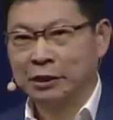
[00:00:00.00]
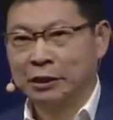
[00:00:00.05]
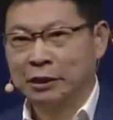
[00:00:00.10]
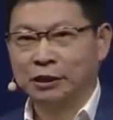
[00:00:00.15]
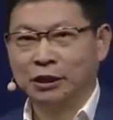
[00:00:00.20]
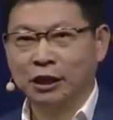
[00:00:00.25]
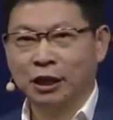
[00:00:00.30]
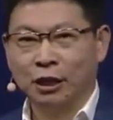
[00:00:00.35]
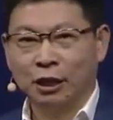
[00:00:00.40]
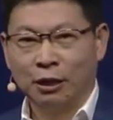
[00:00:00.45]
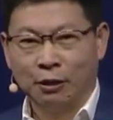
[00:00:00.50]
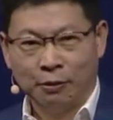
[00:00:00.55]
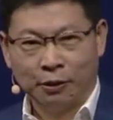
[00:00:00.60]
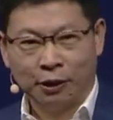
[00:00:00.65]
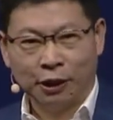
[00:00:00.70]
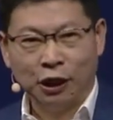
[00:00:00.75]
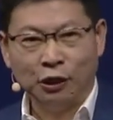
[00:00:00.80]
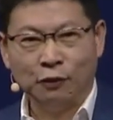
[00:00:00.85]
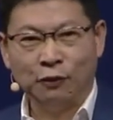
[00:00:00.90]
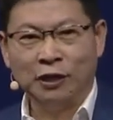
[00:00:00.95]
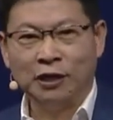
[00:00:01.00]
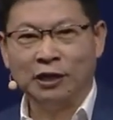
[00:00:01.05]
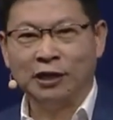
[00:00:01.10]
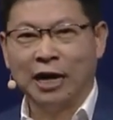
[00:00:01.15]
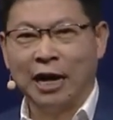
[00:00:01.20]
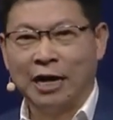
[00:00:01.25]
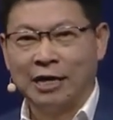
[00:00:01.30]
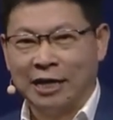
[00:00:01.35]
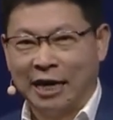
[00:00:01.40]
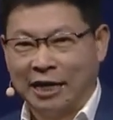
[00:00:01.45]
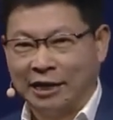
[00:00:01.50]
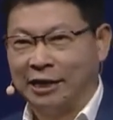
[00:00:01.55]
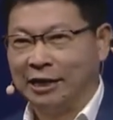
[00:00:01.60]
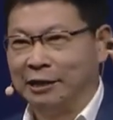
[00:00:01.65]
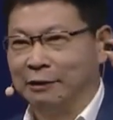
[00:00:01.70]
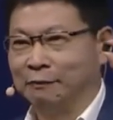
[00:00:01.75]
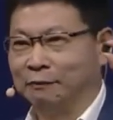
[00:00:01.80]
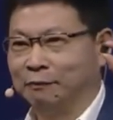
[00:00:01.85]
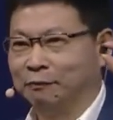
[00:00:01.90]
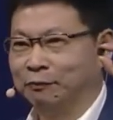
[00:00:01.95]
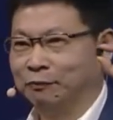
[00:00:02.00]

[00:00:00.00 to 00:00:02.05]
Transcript: is a Kirin nine ninety.